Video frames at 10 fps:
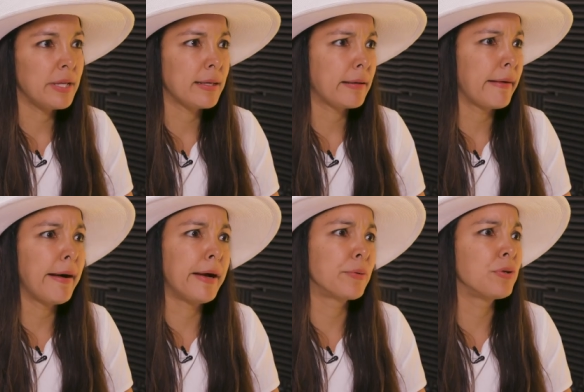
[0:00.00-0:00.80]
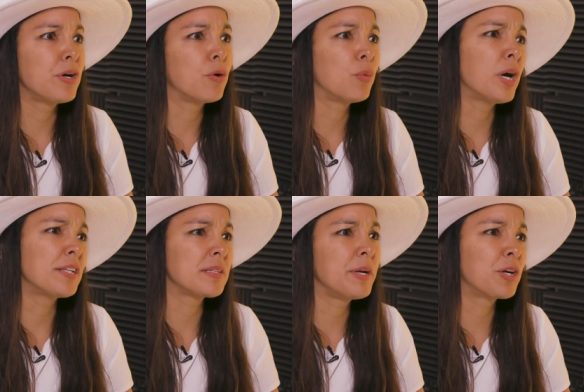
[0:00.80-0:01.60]
like, I don't know,
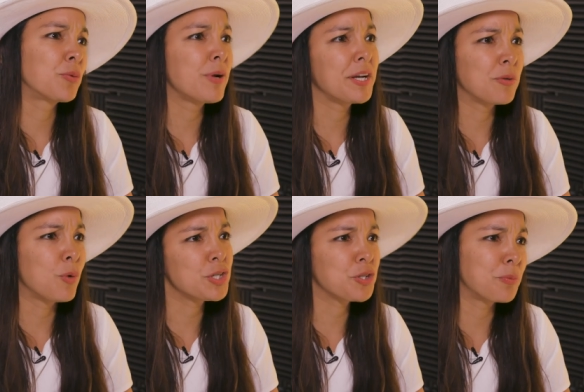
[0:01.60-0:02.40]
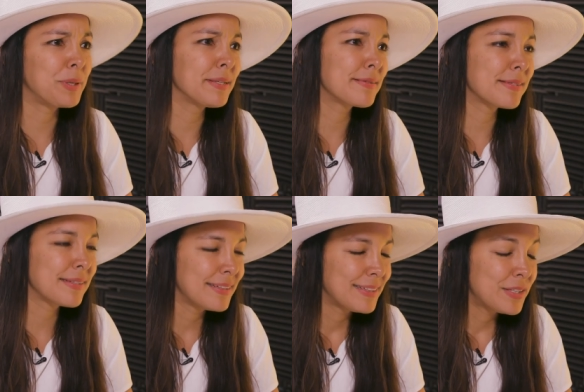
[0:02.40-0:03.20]
is America ready to wash their butts?
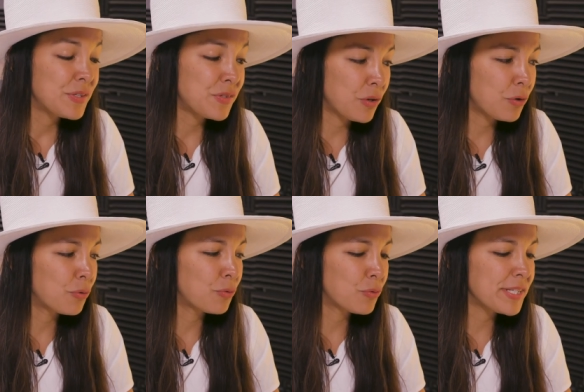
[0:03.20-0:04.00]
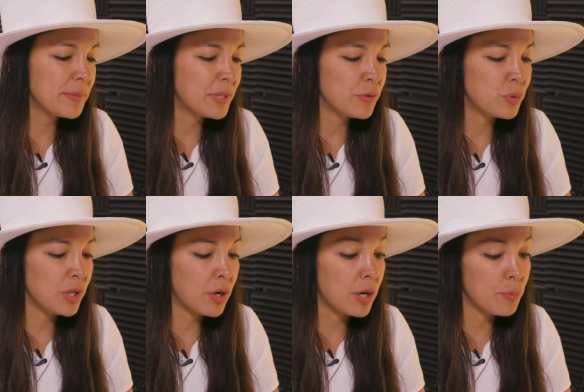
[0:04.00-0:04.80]
So raising money was really
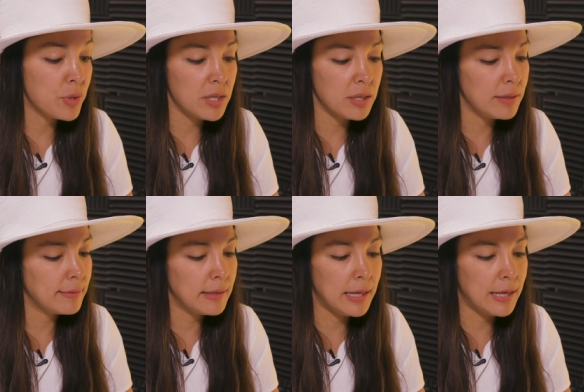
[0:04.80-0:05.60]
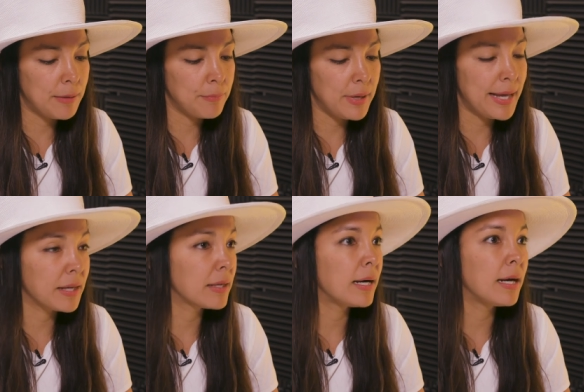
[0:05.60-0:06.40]
hard. We had
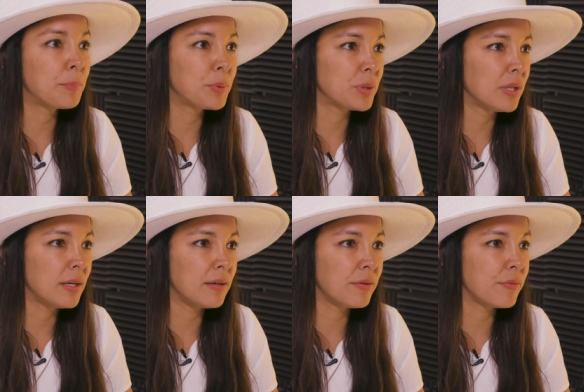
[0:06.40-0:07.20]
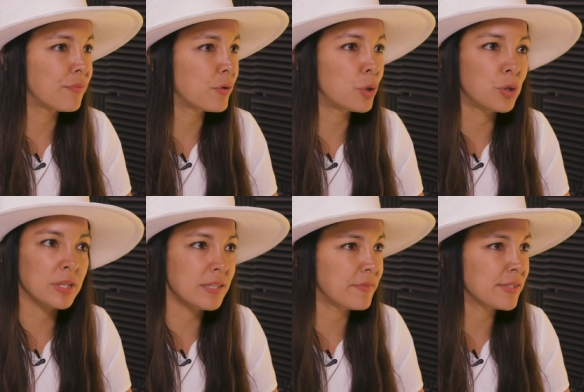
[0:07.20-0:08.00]
a couple of
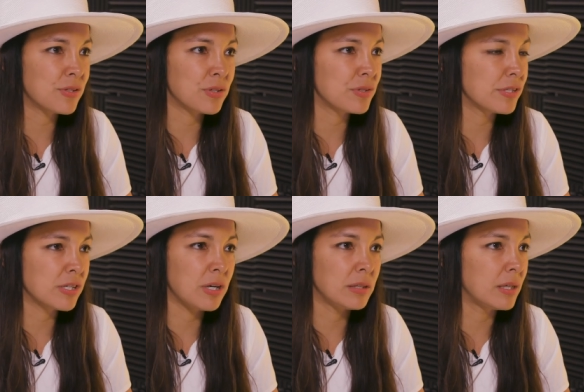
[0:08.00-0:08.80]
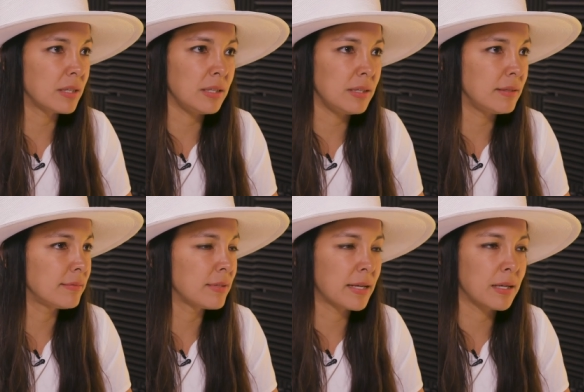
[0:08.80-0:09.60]
early investors, got lucky,
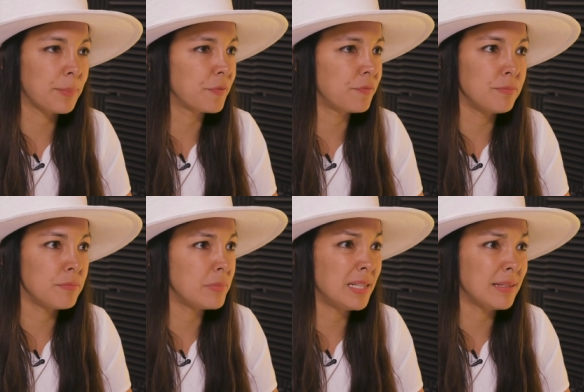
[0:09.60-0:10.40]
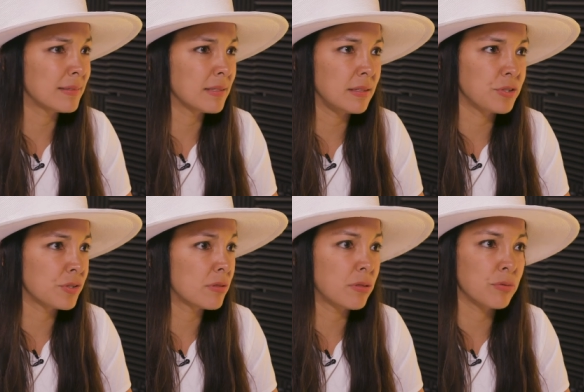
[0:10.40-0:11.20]
had a couple of meetings, and they
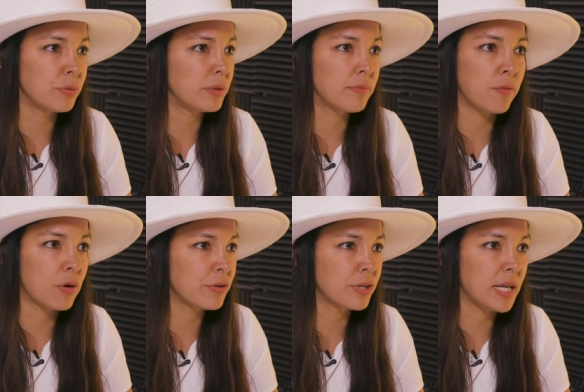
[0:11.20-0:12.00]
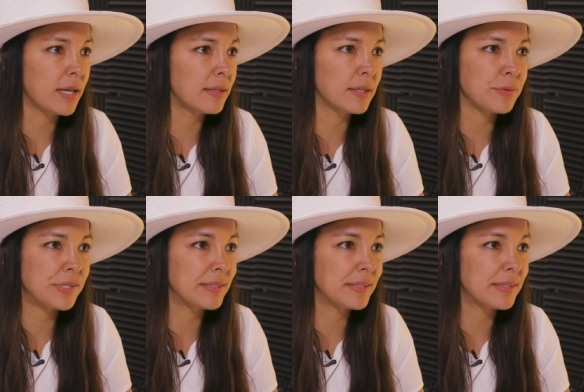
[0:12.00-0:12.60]
just threw in 400K, and that was